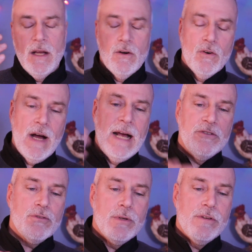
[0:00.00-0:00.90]

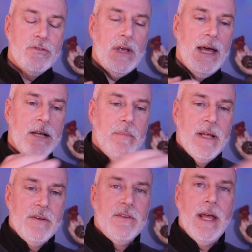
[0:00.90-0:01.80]
Lazarus had
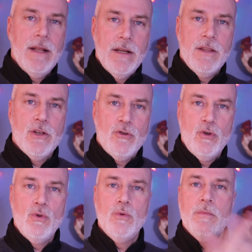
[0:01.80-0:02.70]
been dead in the
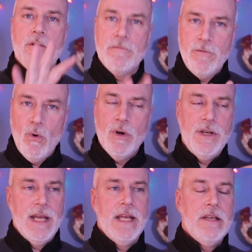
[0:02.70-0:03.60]
tomb 4
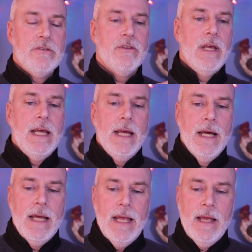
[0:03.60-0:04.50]
days,
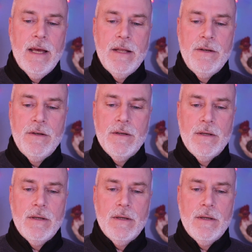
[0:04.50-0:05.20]
and